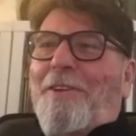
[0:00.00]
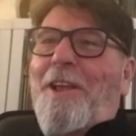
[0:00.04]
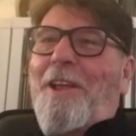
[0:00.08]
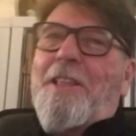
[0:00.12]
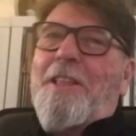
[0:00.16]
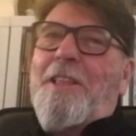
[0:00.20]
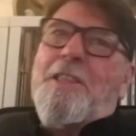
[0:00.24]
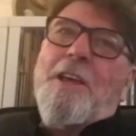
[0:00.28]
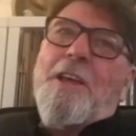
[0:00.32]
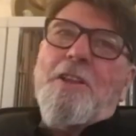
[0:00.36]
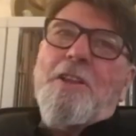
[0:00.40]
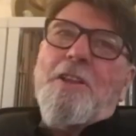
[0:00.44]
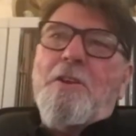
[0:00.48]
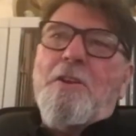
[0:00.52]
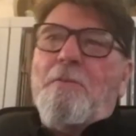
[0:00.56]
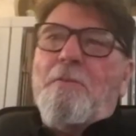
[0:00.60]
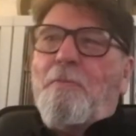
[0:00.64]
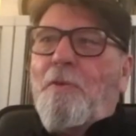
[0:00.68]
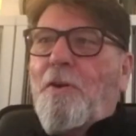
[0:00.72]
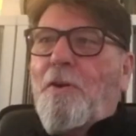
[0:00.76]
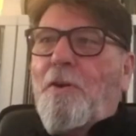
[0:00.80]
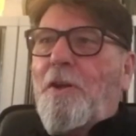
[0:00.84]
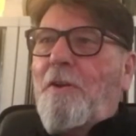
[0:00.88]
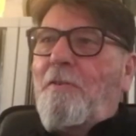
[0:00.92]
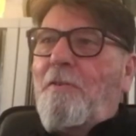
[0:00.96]
heard that new
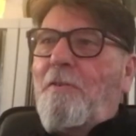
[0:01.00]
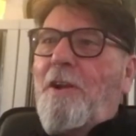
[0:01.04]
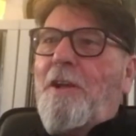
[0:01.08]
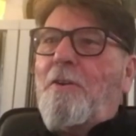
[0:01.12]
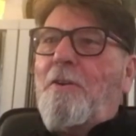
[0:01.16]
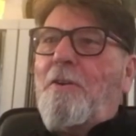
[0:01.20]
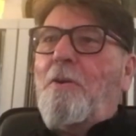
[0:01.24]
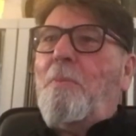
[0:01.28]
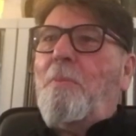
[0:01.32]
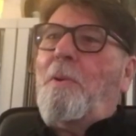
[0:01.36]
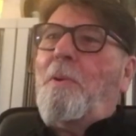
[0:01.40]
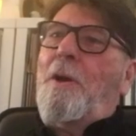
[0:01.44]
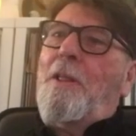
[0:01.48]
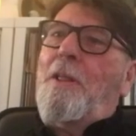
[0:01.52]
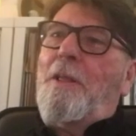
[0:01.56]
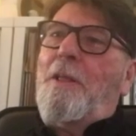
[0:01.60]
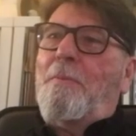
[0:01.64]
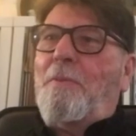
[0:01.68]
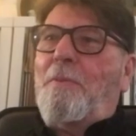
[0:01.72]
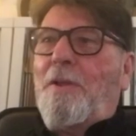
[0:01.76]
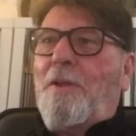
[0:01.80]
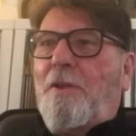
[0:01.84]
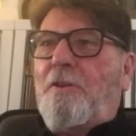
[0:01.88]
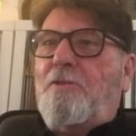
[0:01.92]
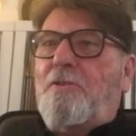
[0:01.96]
fucking record by
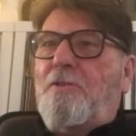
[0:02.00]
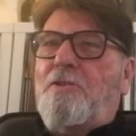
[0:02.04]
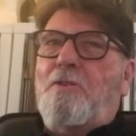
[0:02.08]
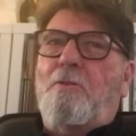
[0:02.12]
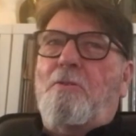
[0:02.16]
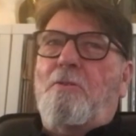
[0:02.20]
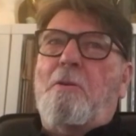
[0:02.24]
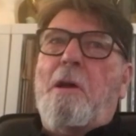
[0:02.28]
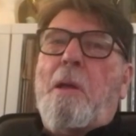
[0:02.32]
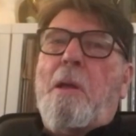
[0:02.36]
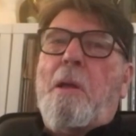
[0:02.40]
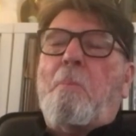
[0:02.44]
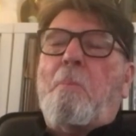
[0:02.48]
then?